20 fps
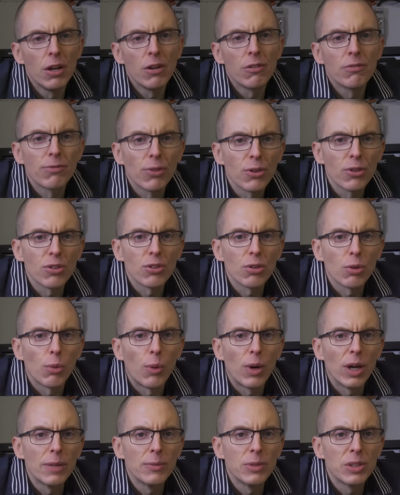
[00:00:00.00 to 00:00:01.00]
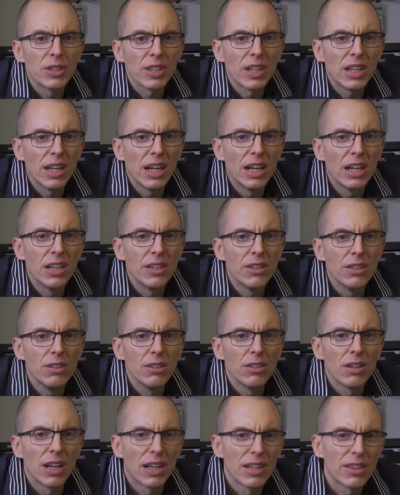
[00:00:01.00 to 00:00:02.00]
For the requirements I had,
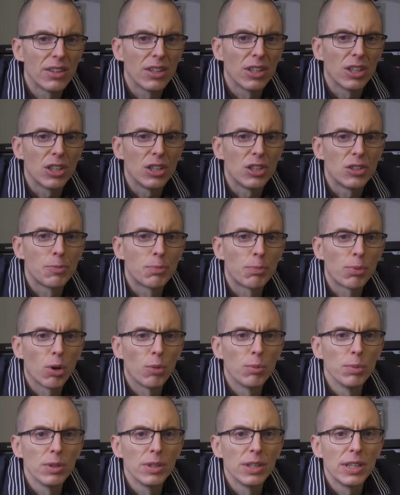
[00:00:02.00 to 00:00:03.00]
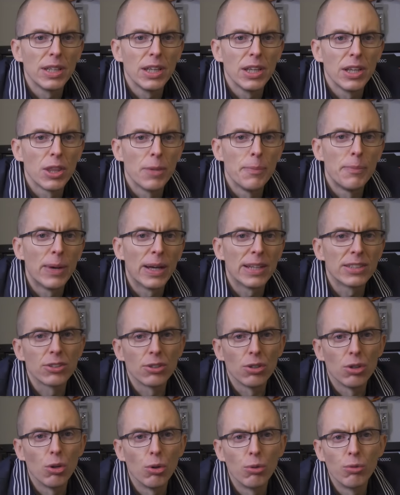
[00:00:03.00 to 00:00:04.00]
I think it's probably the best
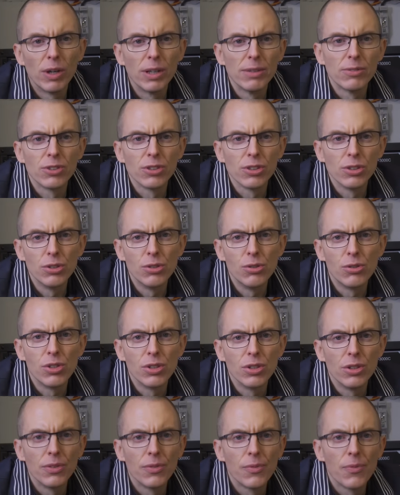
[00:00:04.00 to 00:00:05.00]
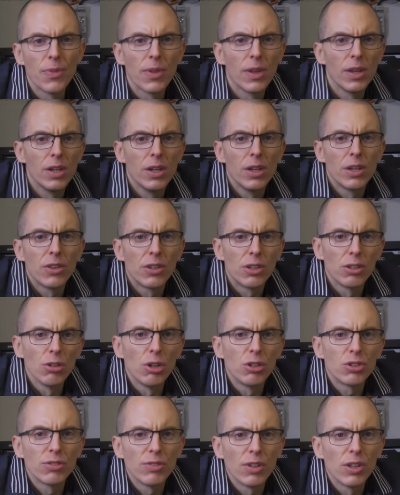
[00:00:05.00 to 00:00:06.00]
all-round solution. There are
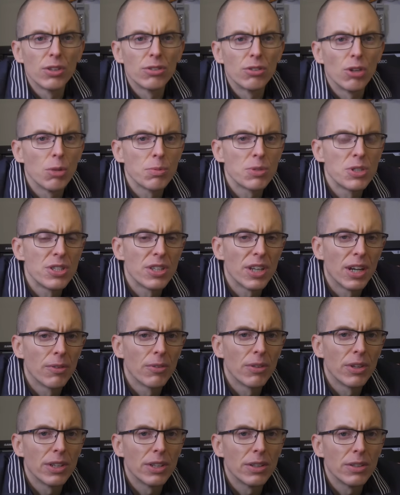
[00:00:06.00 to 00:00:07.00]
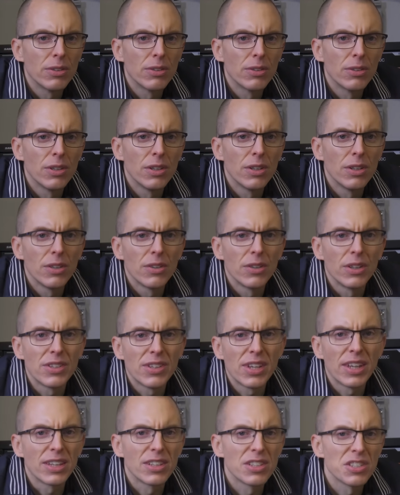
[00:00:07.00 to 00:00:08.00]
lots of other options out there that
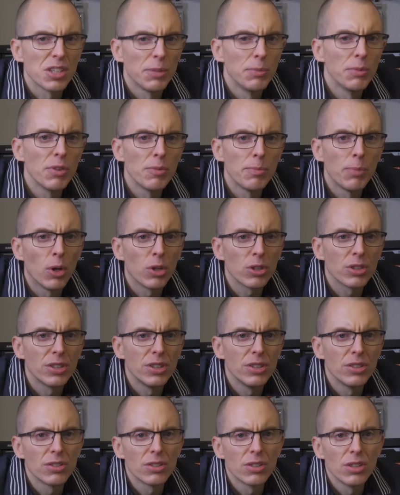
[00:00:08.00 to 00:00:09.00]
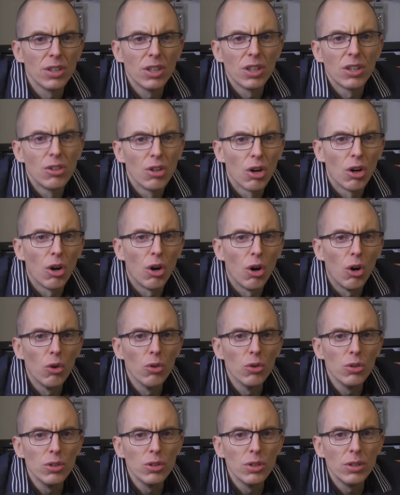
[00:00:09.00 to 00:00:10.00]
tick some of the boxes, not
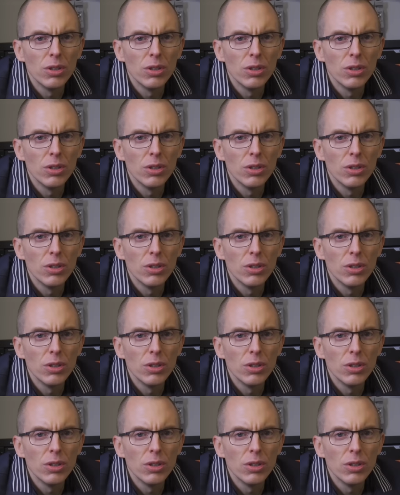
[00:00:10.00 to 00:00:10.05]
all,